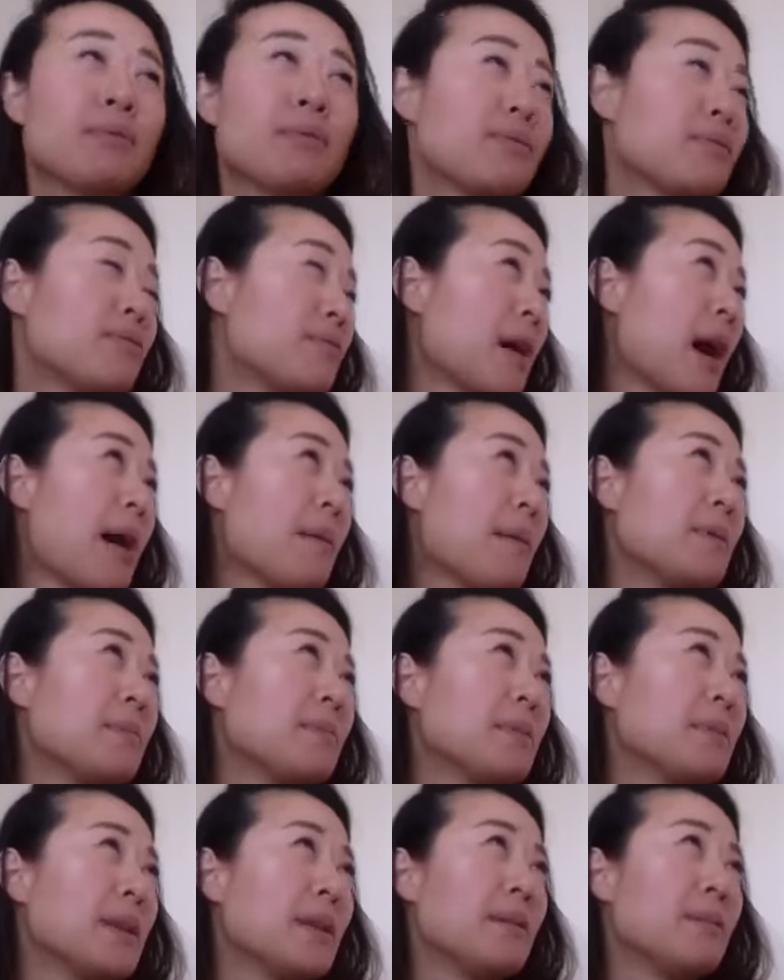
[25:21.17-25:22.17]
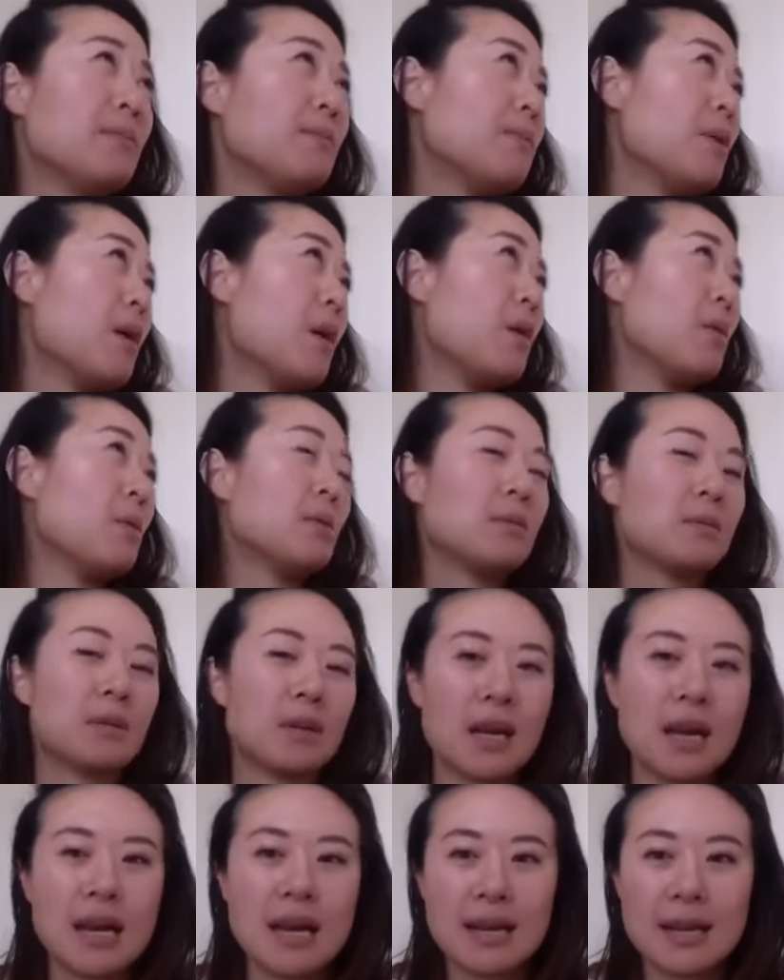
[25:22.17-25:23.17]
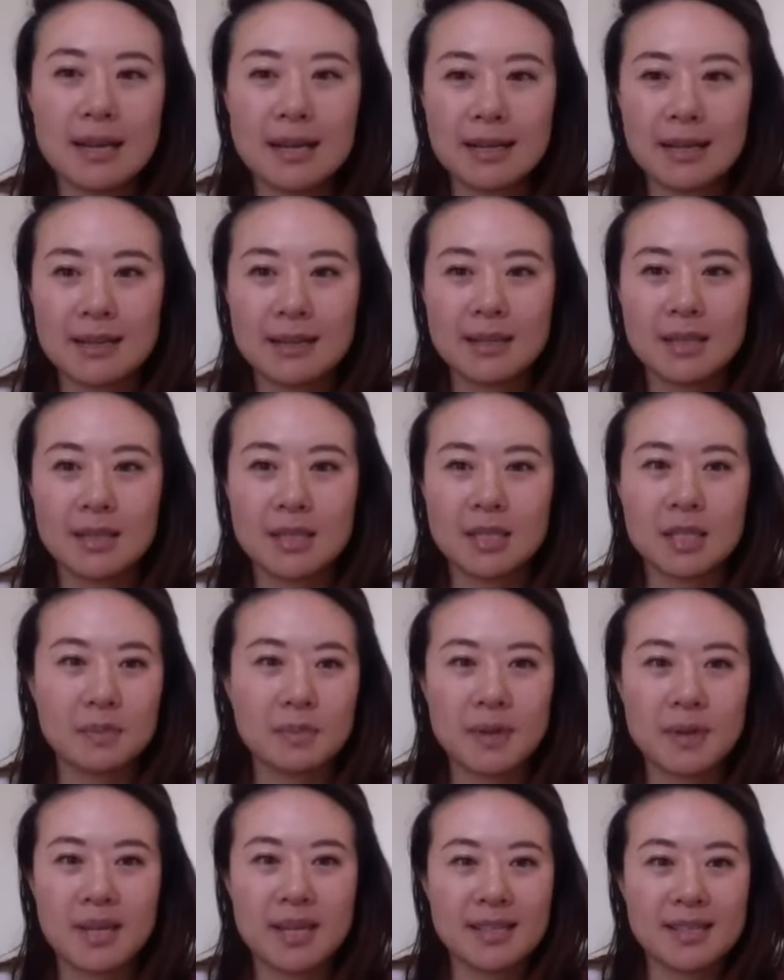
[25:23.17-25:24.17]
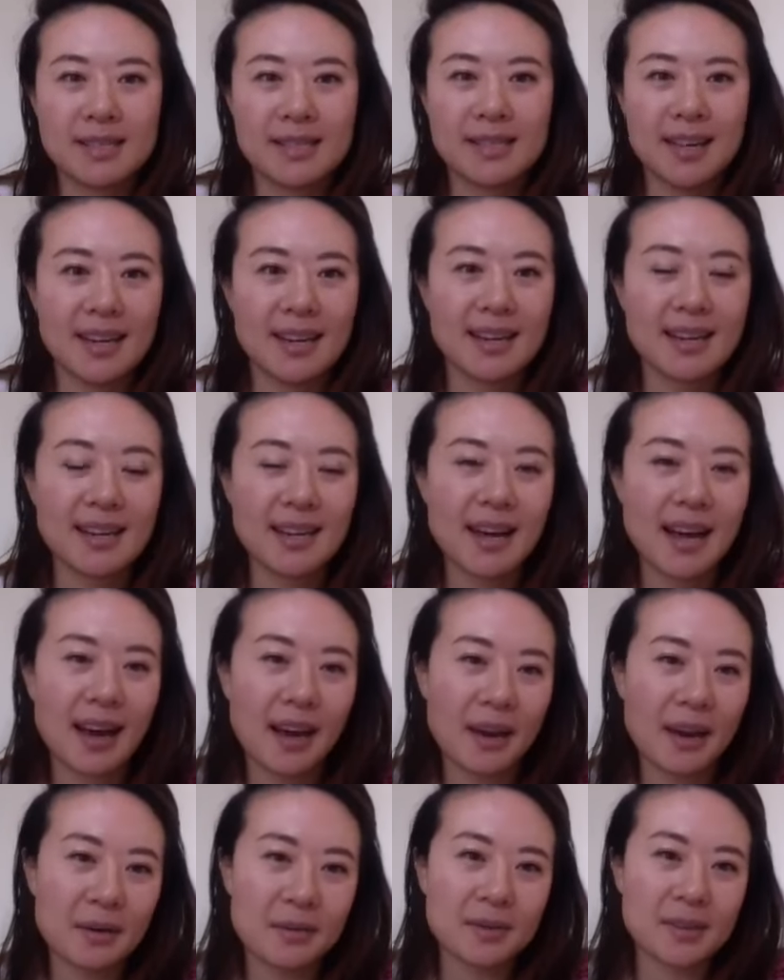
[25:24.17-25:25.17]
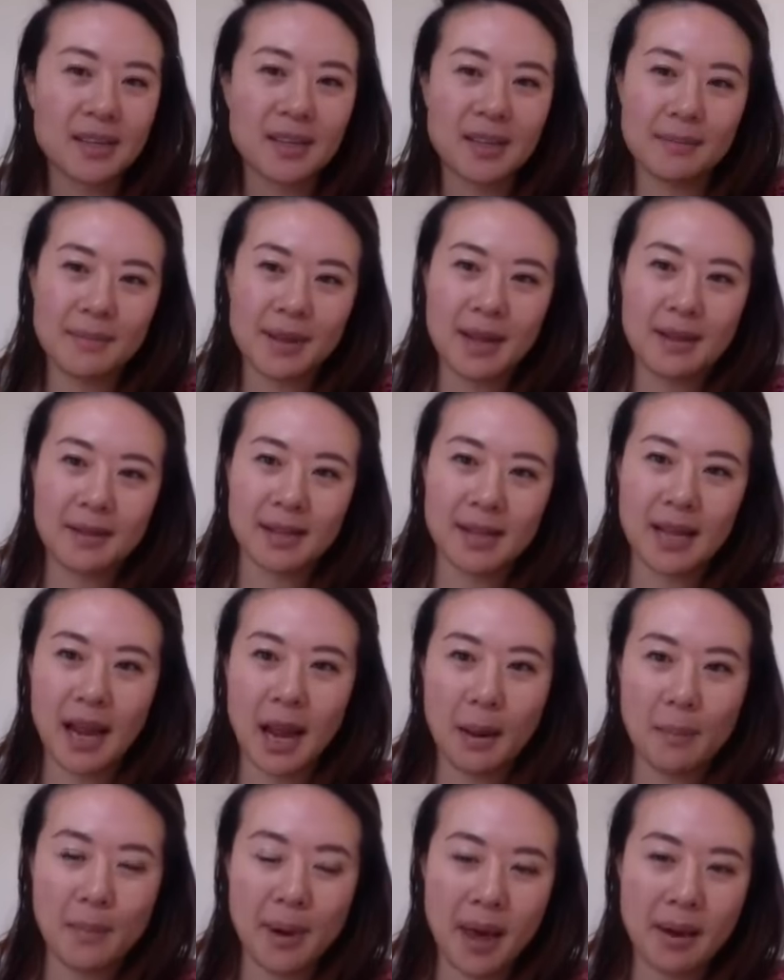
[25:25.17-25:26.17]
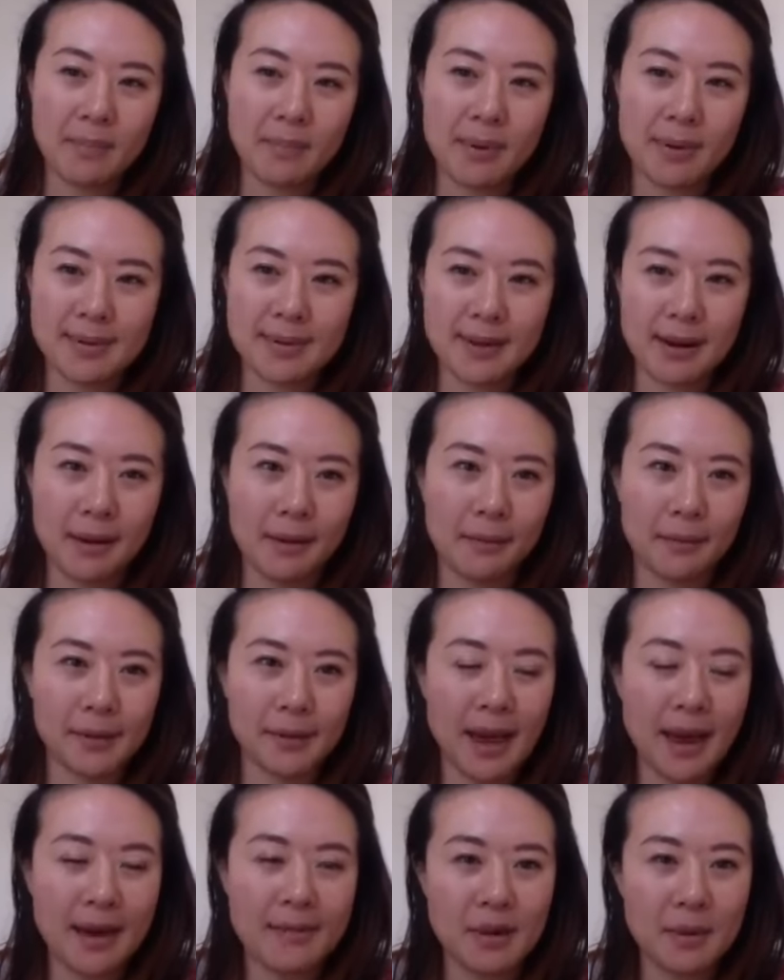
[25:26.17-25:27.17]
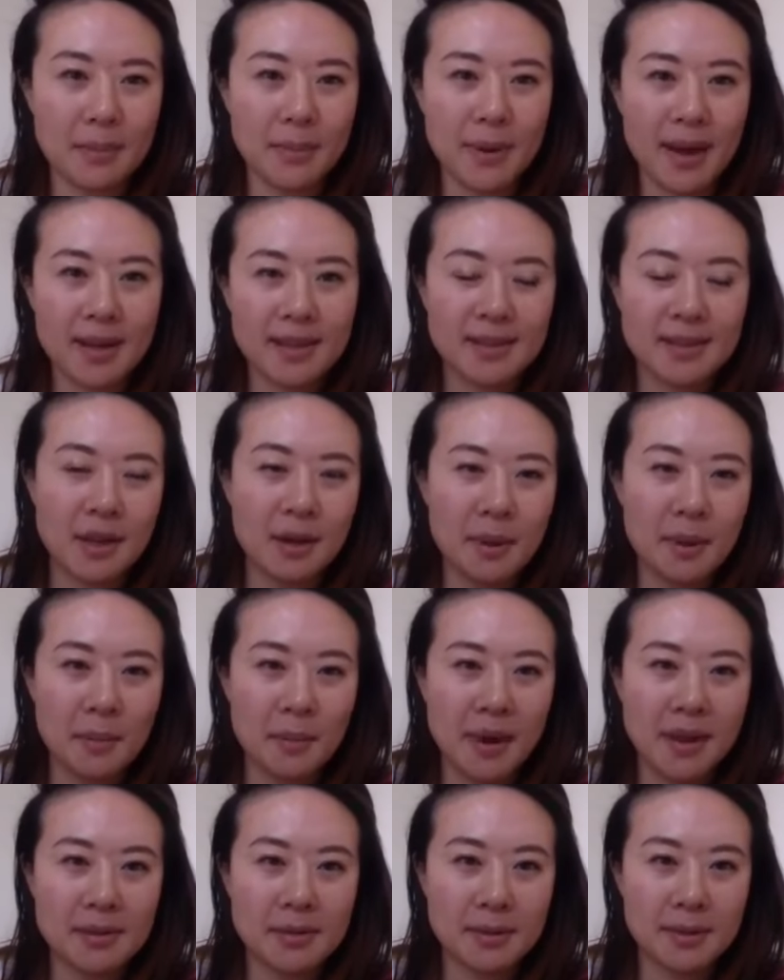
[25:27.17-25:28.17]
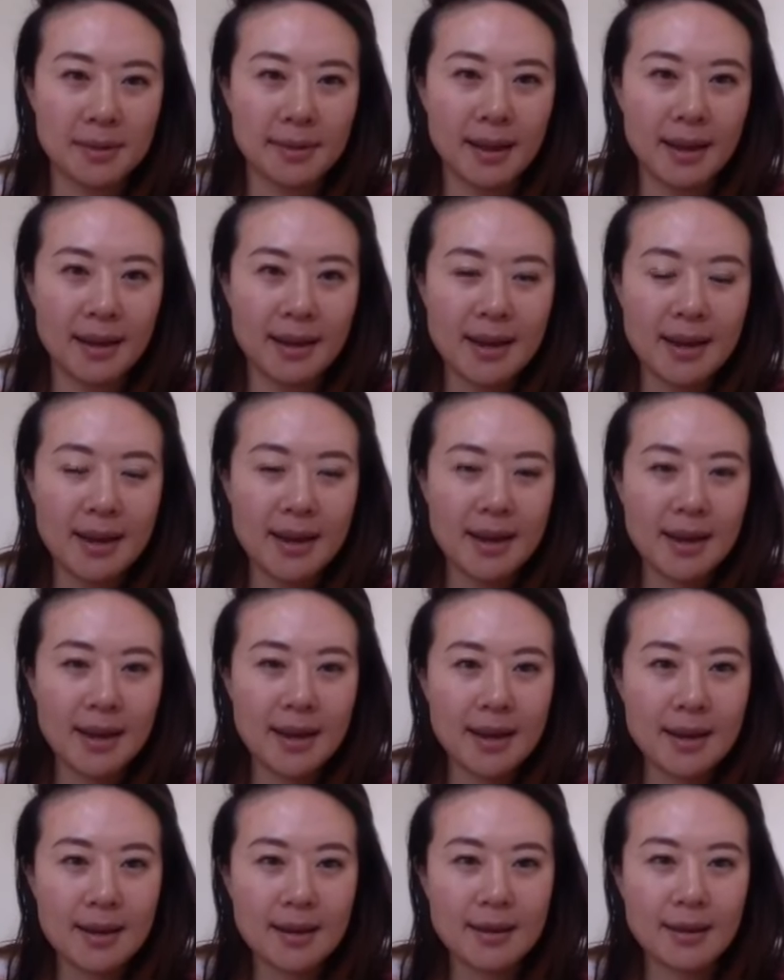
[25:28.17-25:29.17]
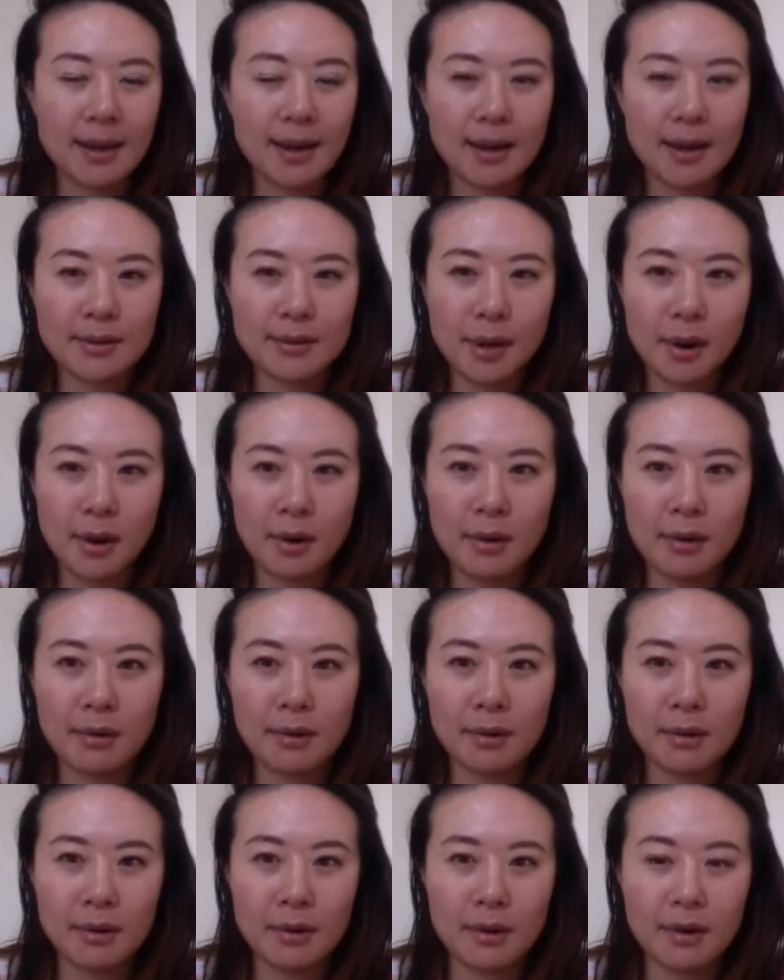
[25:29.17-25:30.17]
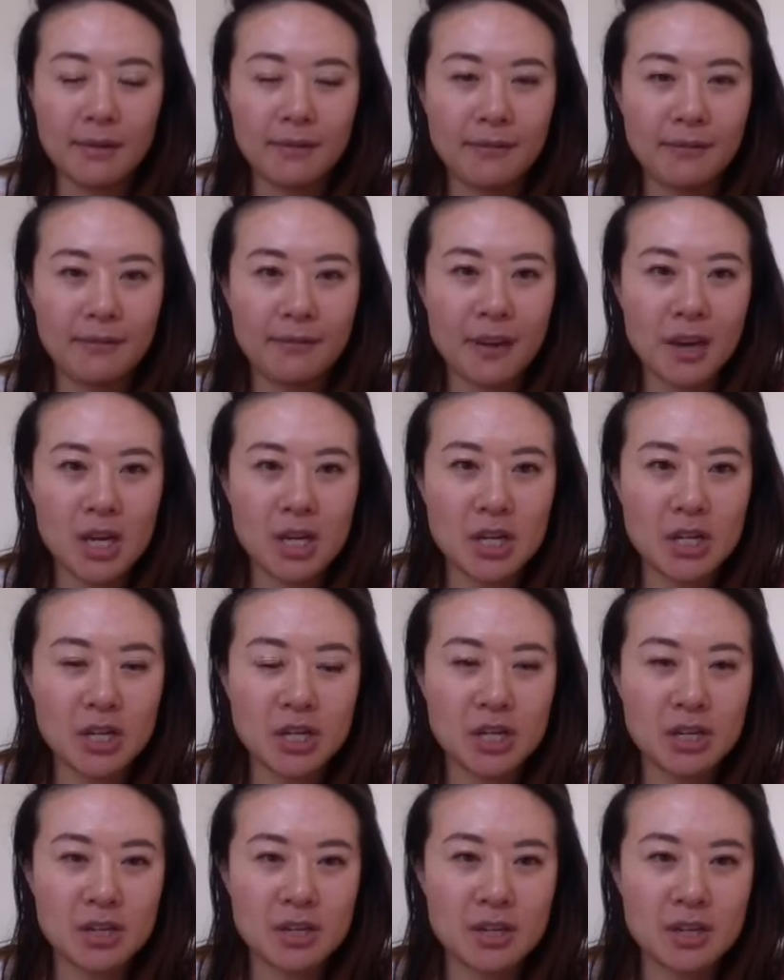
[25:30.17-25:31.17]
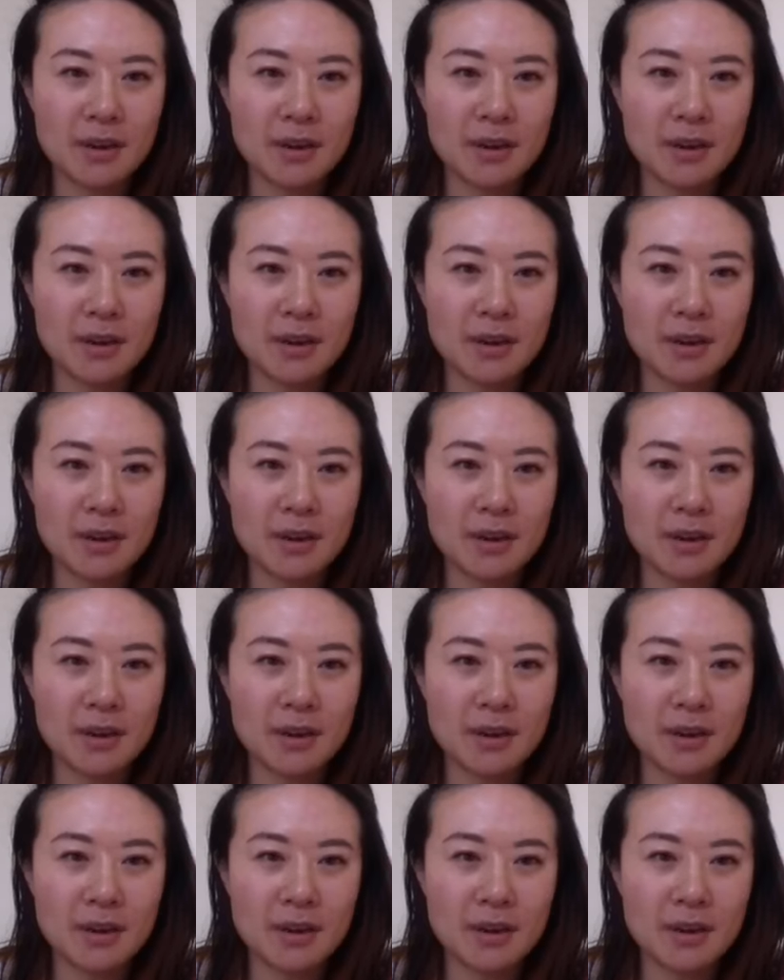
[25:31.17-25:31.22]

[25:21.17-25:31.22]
probably won't. Just because, like, I'm not really like a pet person. I don't really have any pets. All my pets are like a turtle or a fish.